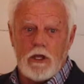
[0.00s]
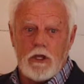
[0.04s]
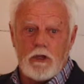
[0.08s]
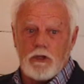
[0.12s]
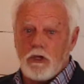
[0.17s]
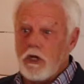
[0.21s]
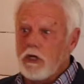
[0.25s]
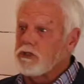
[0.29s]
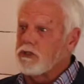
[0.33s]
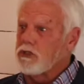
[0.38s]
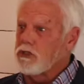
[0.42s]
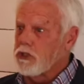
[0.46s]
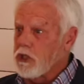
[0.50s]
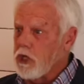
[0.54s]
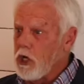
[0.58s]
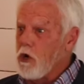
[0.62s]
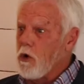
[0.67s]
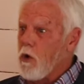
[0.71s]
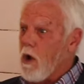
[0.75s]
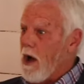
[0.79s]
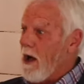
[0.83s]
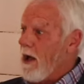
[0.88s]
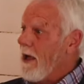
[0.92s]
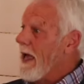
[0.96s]

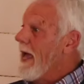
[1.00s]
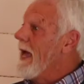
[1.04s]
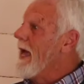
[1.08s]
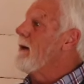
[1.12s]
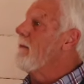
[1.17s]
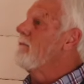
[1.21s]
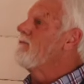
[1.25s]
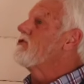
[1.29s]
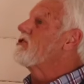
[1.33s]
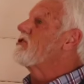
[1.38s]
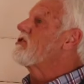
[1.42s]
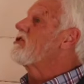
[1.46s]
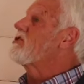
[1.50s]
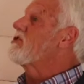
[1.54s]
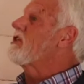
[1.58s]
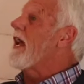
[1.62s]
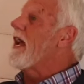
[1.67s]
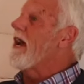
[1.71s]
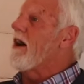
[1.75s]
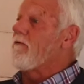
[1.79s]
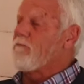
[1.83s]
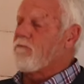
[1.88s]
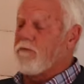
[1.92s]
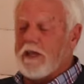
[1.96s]
Yeshua
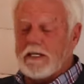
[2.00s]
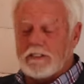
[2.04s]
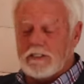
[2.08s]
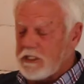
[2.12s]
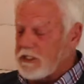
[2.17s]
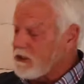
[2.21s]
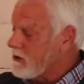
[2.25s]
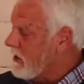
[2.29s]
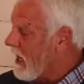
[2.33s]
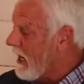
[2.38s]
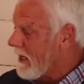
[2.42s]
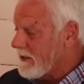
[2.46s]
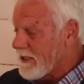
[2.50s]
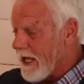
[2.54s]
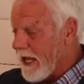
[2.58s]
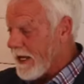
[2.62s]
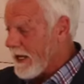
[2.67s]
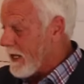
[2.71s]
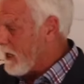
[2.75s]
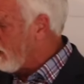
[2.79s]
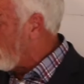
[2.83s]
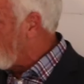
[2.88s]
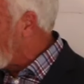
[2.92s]
himself, this is not taking